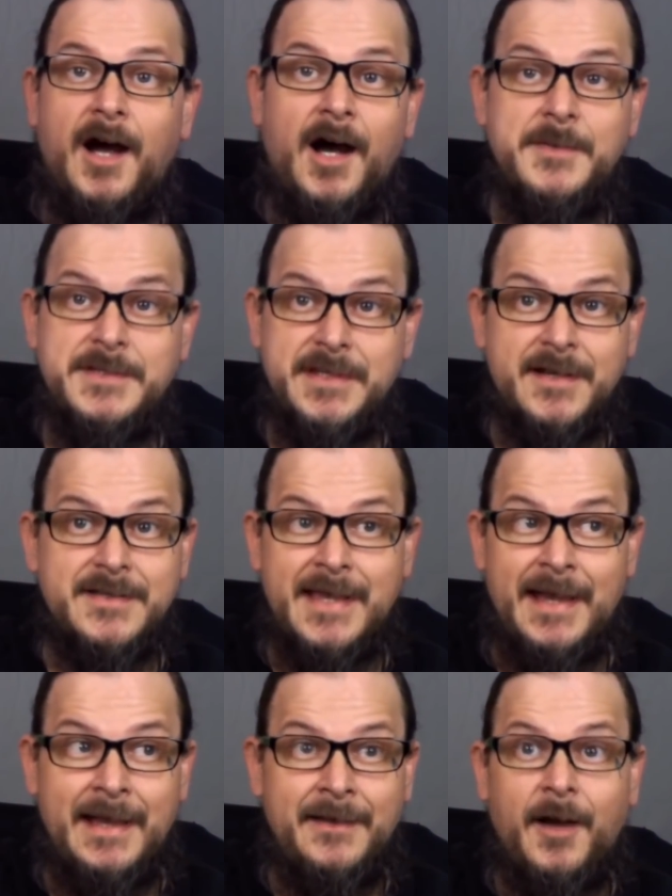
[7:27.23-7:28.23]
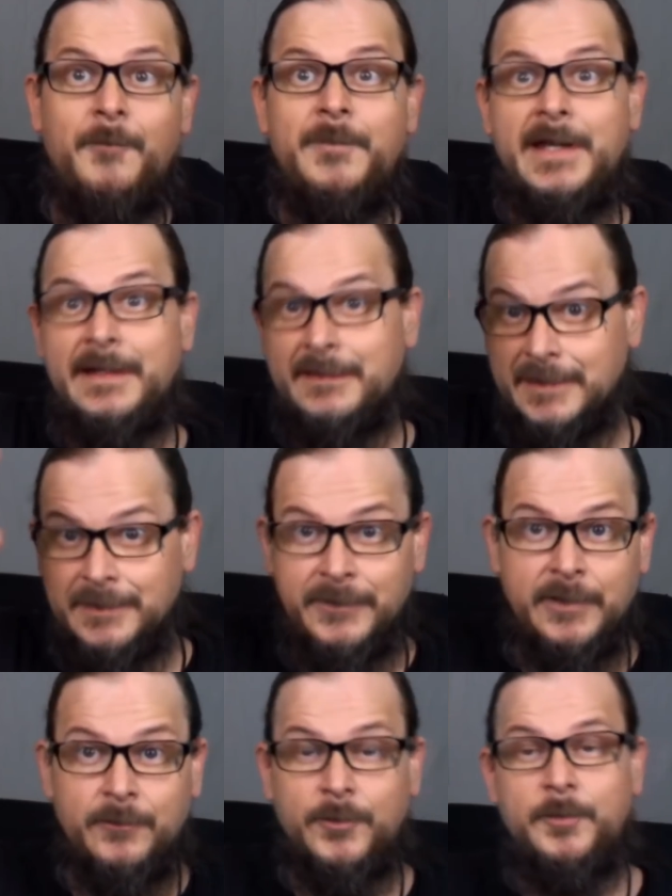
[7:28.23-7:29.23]
Upstairs had a big
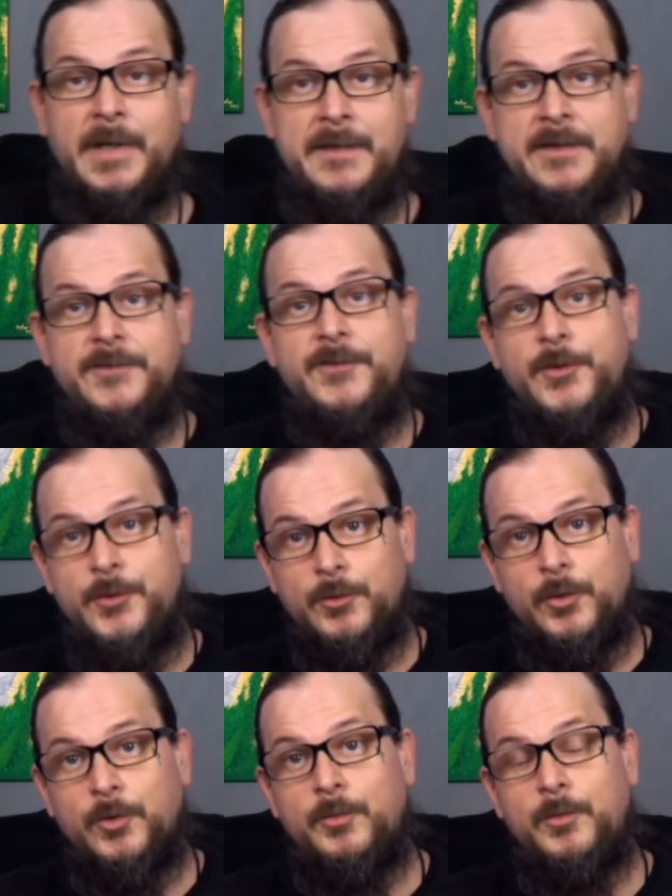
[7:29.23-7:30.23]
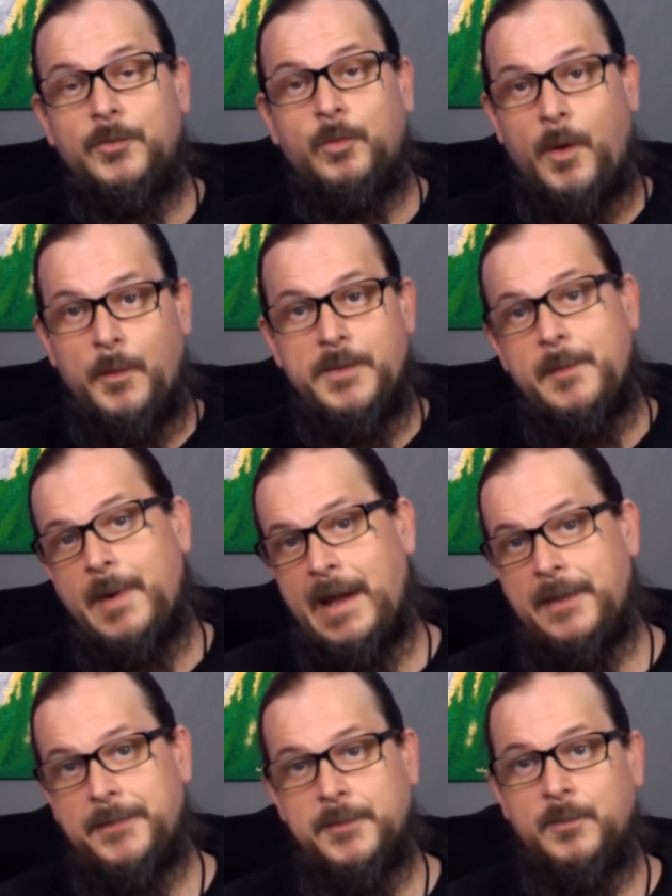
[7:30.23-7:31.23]
living room and then two rooms, one with a
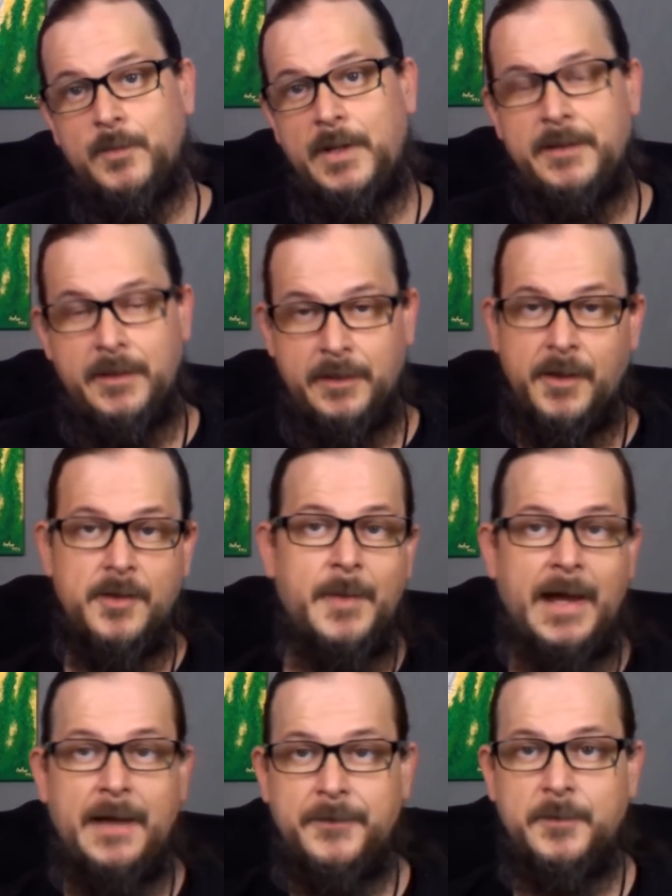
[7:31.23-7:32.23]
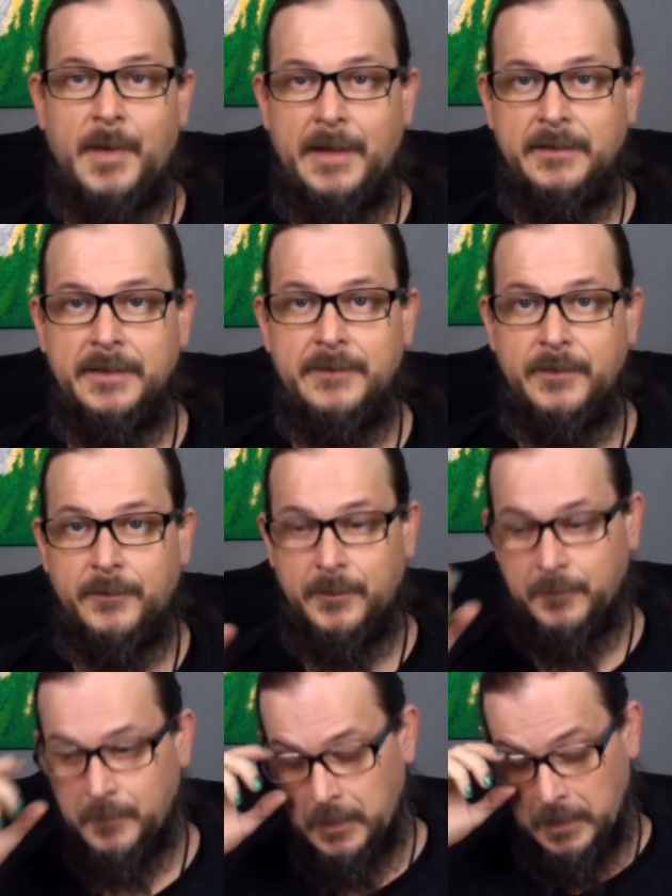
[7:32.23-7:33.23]
bathroom and then another bathroom by the living
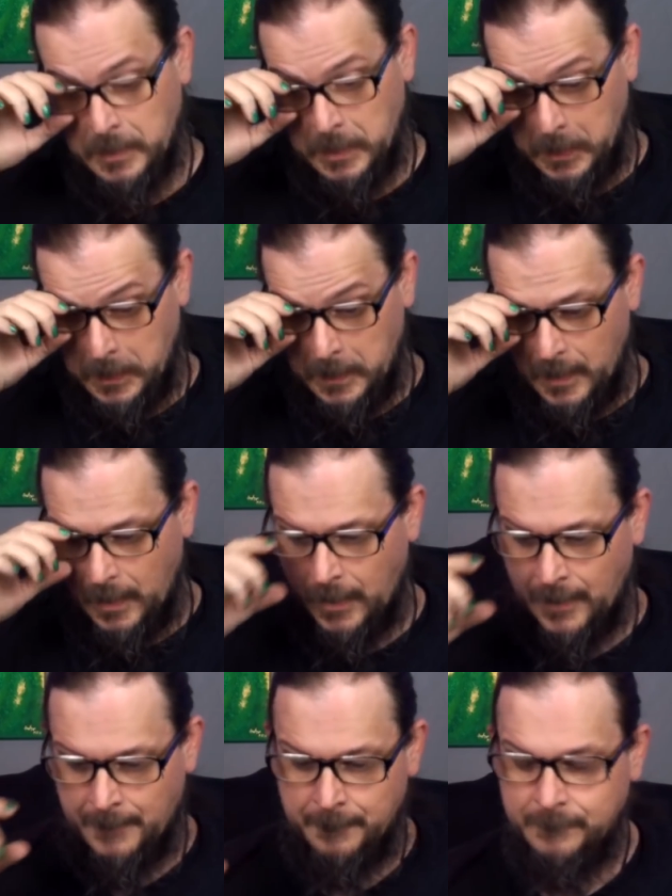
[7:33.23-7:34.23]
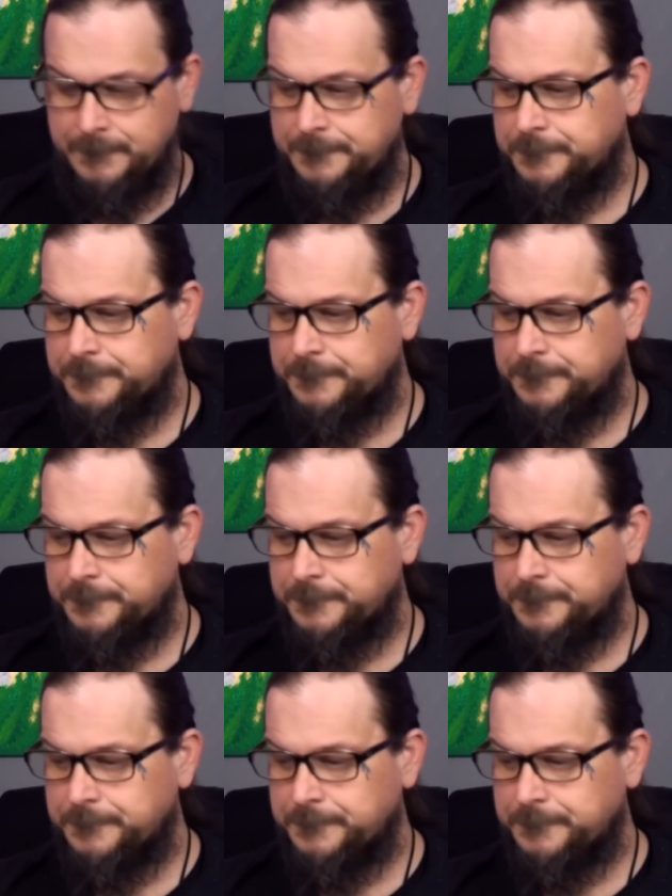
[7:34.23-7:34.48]
room.